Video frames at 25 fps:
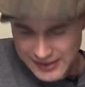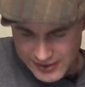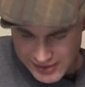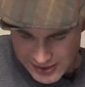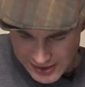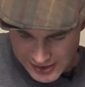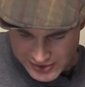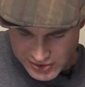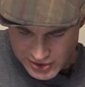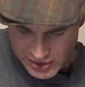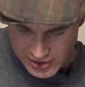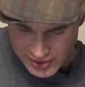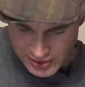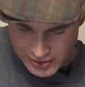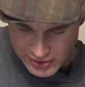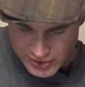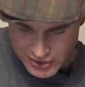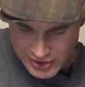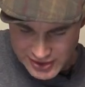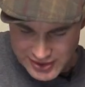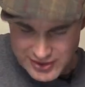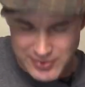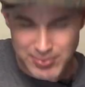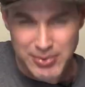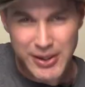I
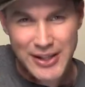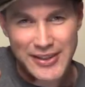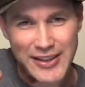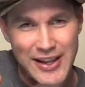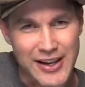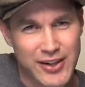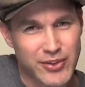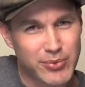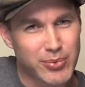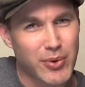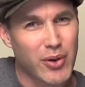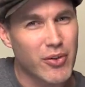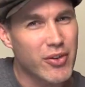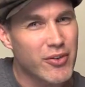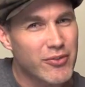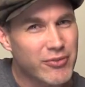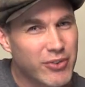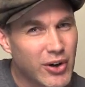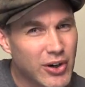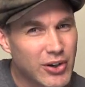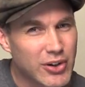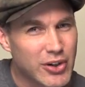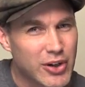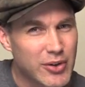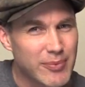should explain that as well, the
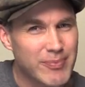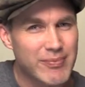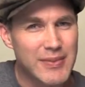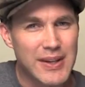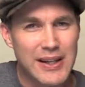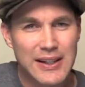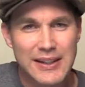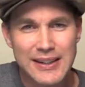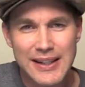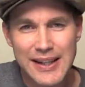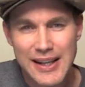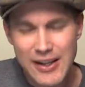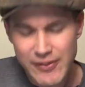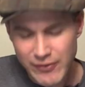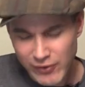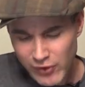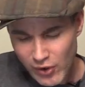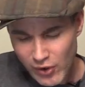volume. If